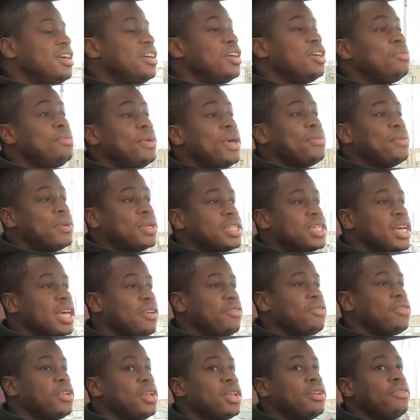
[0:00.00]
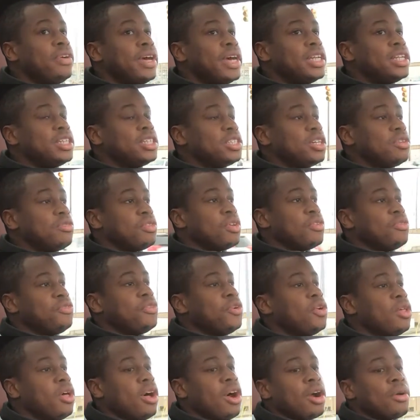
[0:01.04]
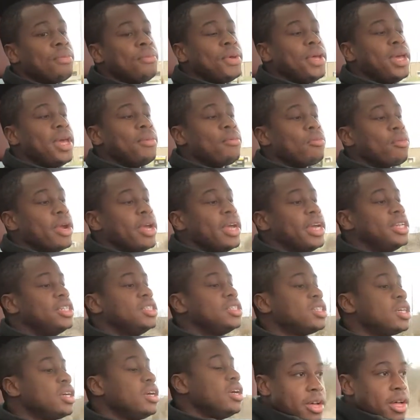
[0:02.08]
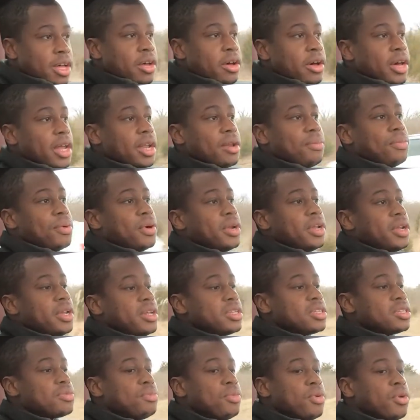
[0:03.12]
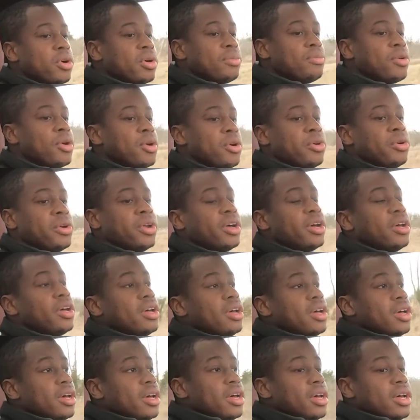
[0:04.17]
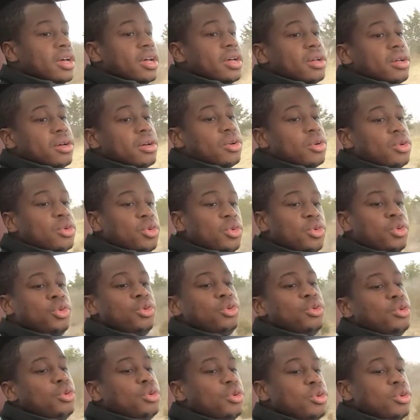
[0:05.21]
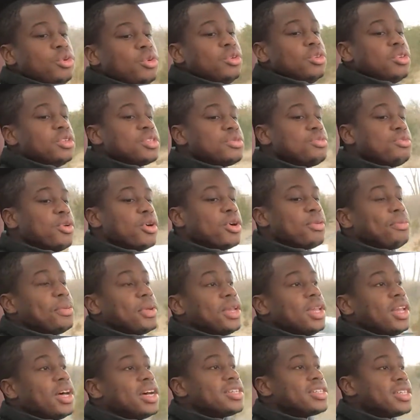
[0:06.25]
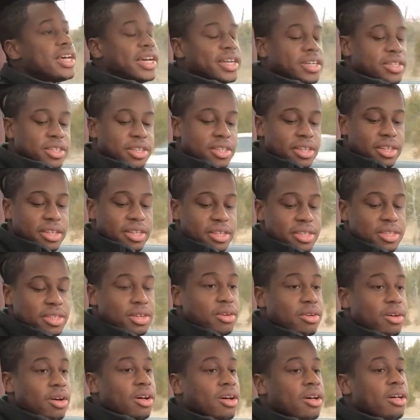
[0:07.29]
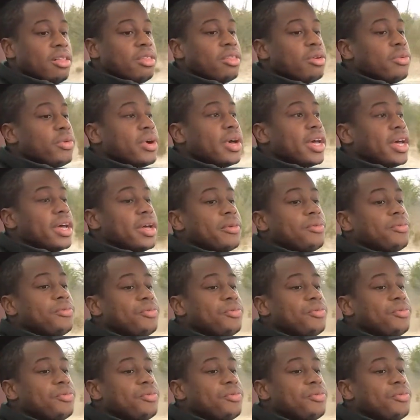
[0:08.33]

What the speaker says: You'll be able to take full advantage of the full RPM range. So I'll go ahead and put it in Sport mode. Ooh, Sport Plus, actually. Let's go all the way.